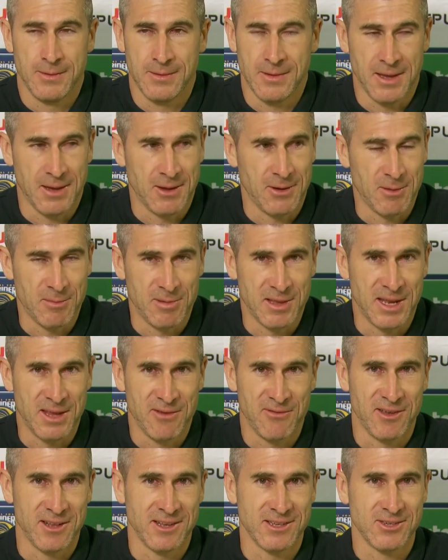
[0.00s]
Yeah, I've got plenty
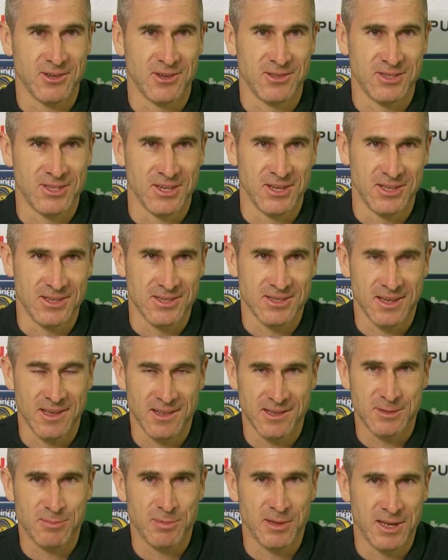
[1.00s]
of fitness concerns.
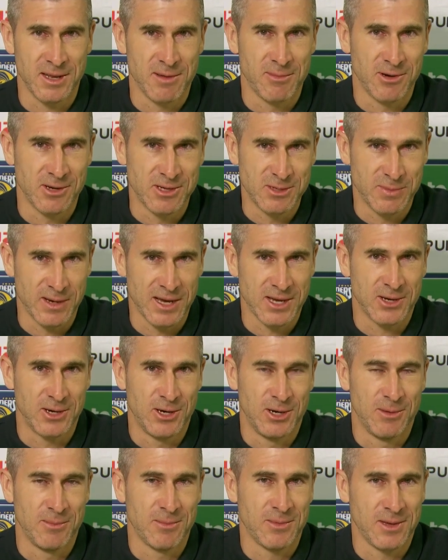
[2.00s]
There's plenty of boys back
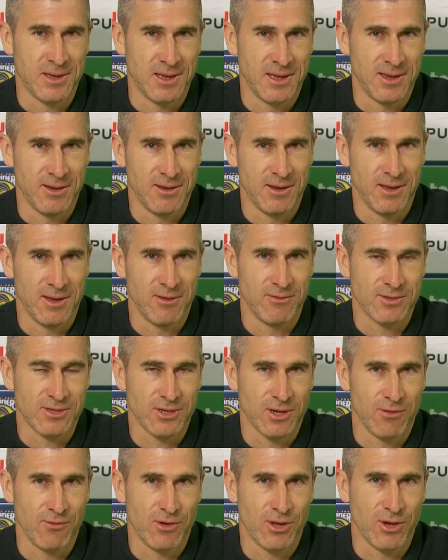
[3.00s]
home
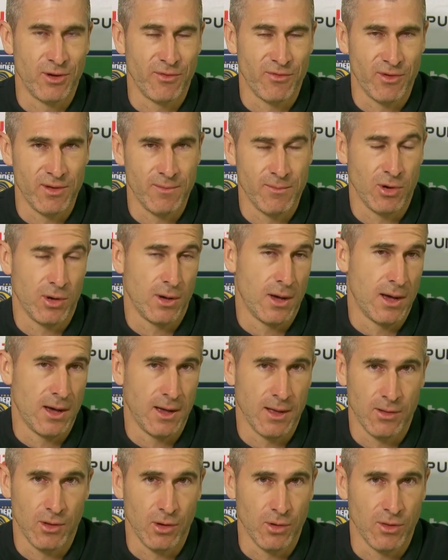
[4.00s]
sort of recovering, but
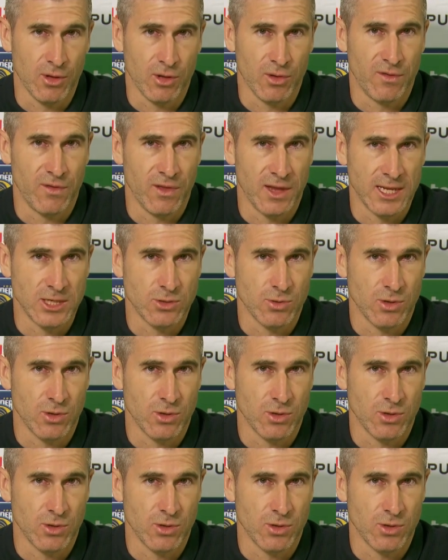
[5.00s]
look, the good thing is